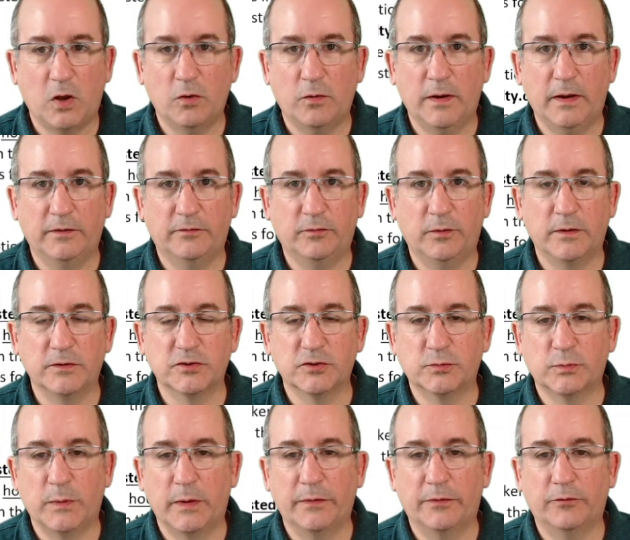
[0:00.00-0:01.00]
Okay, so I
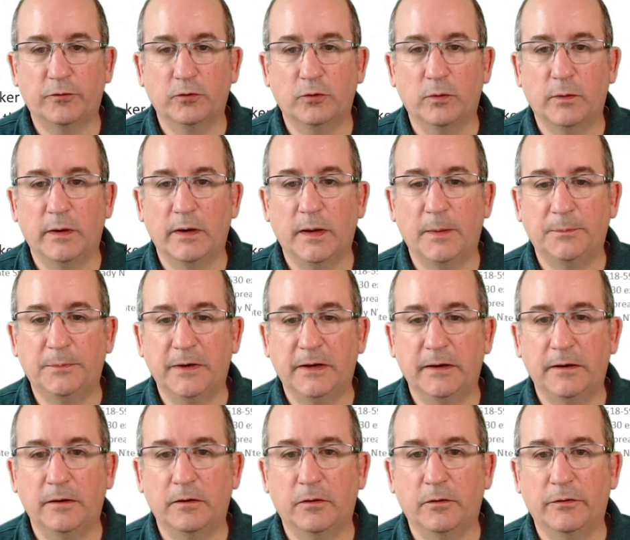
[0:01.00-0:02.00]
just went through and
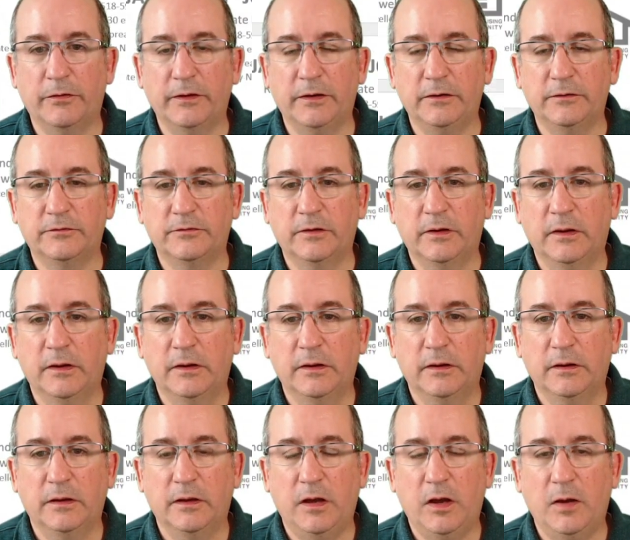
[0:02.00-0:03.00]
updated all these.
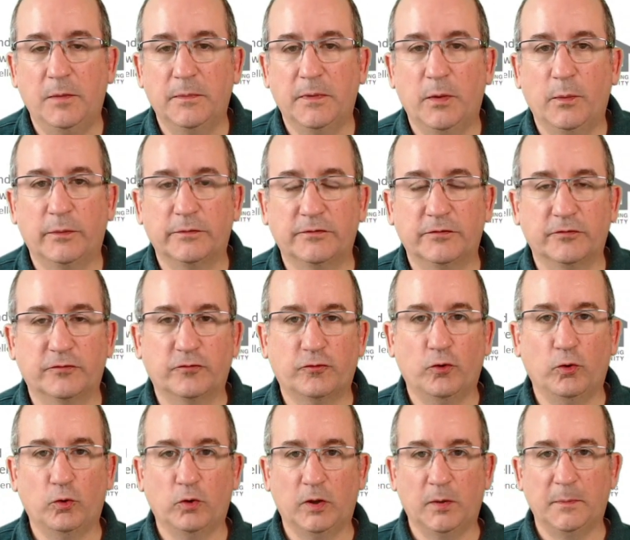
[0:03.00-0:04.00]
It wasn't
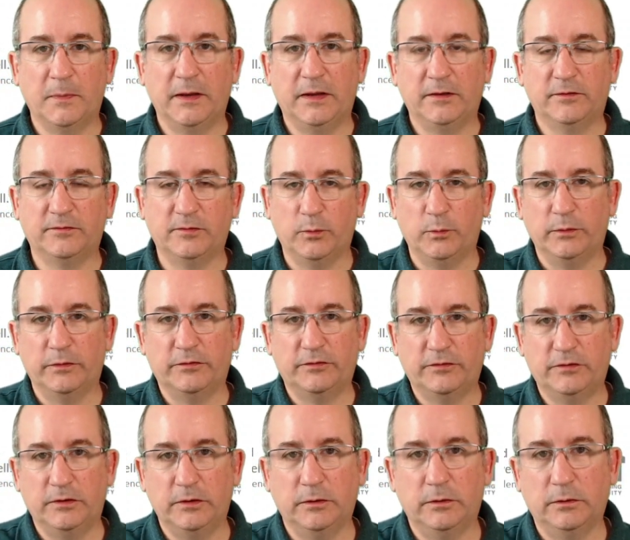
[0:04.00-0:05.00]
scrolling because it was
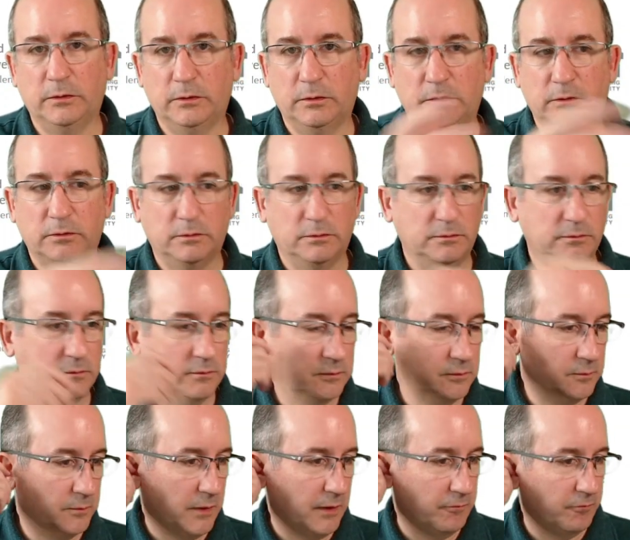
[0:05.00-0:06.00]
still,
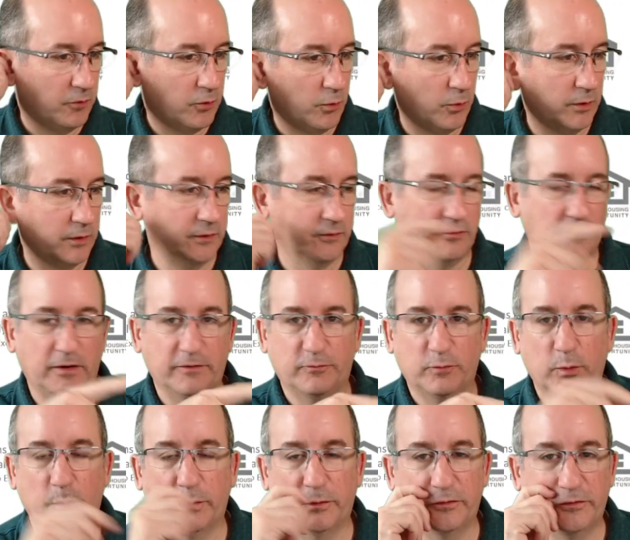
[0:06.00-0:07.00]
my recording
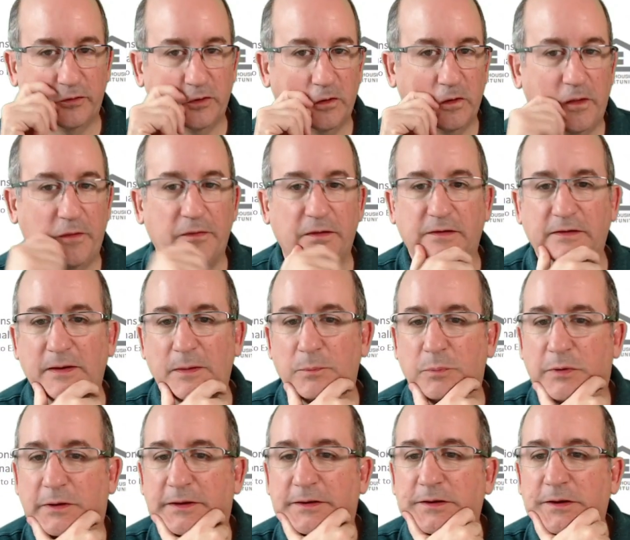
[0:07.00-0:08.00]
software was still on the
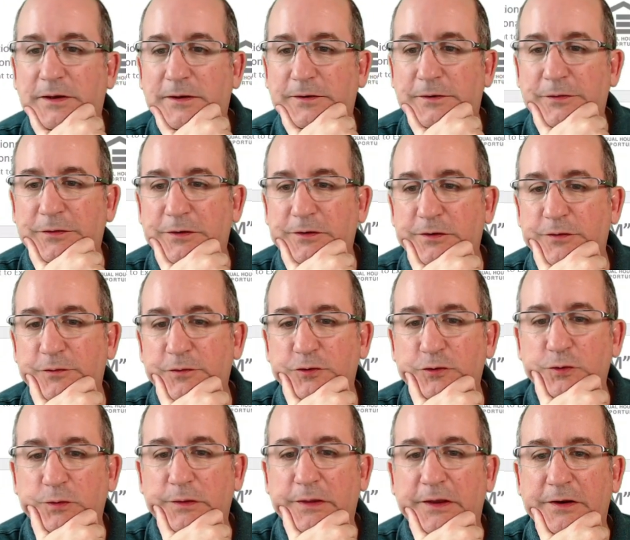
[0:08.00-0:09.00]
template, not on the
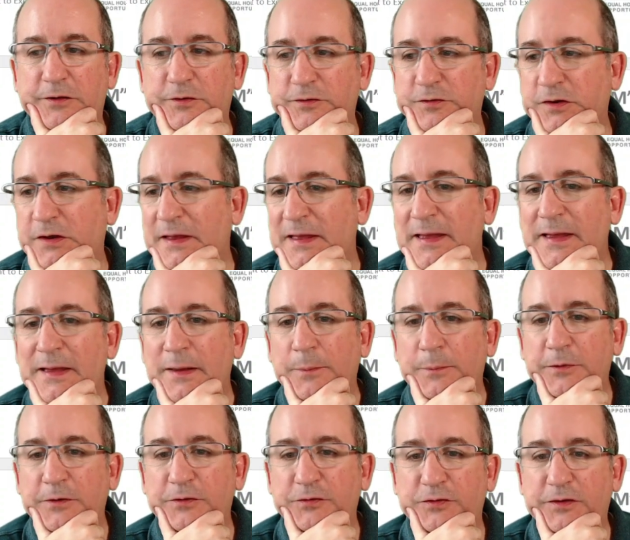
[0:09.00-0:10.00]
individual letters.
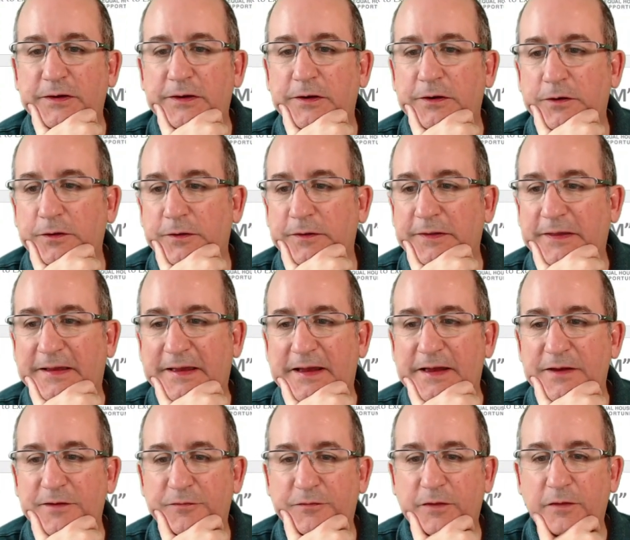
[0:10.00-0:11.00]
But you'll see here, like
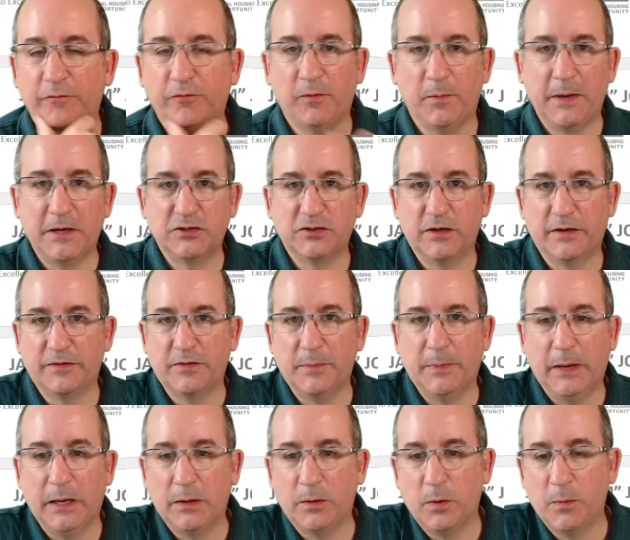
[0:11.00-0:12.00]
I have information at the
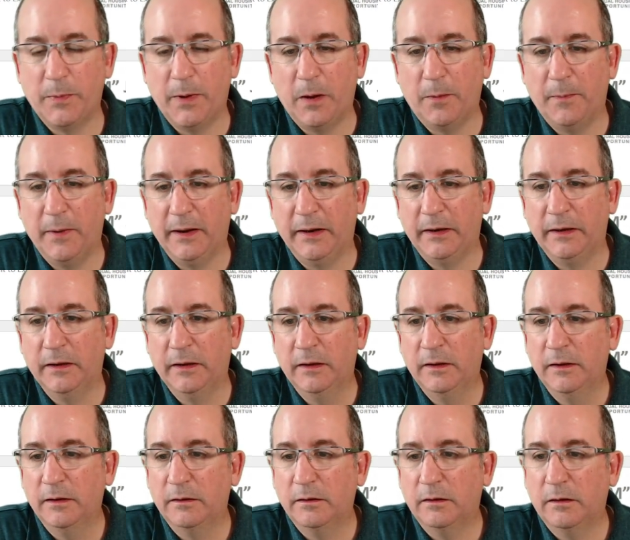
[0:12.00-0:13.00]
bottom about my
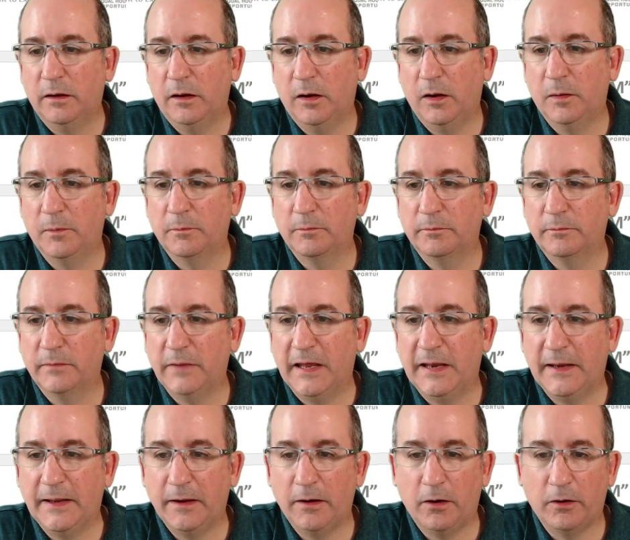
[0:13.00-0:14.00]

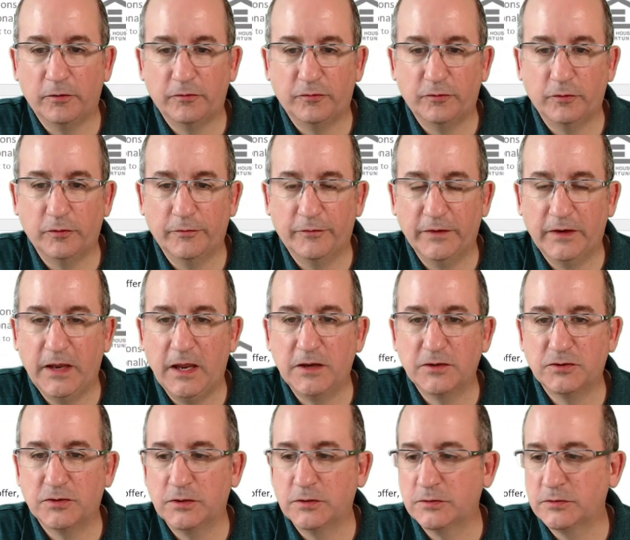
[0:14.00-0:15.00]
NAR
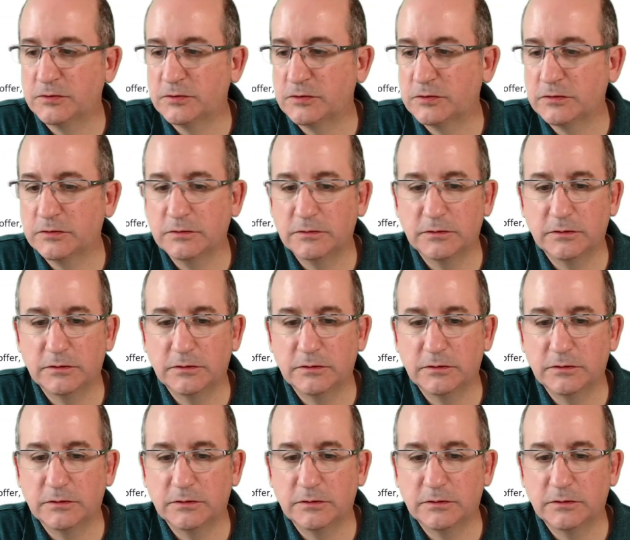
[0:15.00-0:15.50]
certifications,